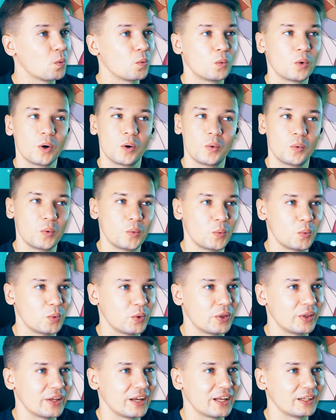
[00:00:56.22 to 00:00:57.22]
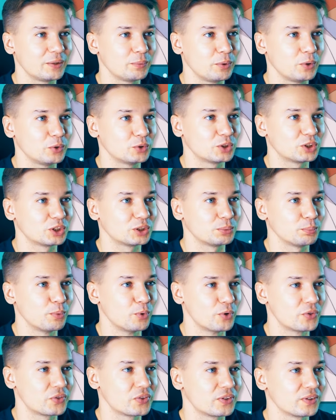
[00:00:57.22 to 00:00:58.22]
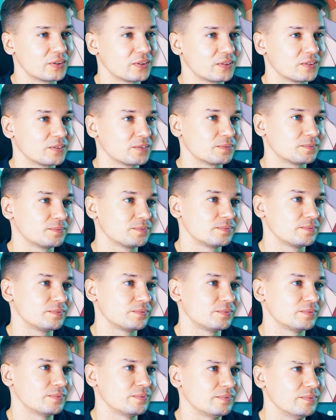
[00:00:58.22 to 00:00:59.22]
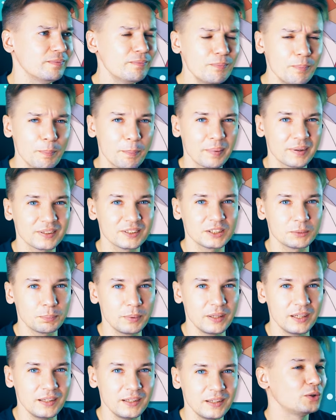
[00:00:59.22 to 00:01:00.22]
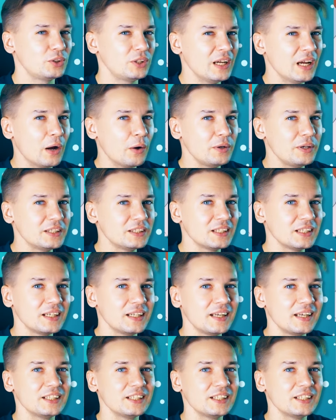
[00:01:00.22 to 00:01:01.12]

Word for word: Whoa, that looks smooth. Hmm? Pen spinning? You see how easy it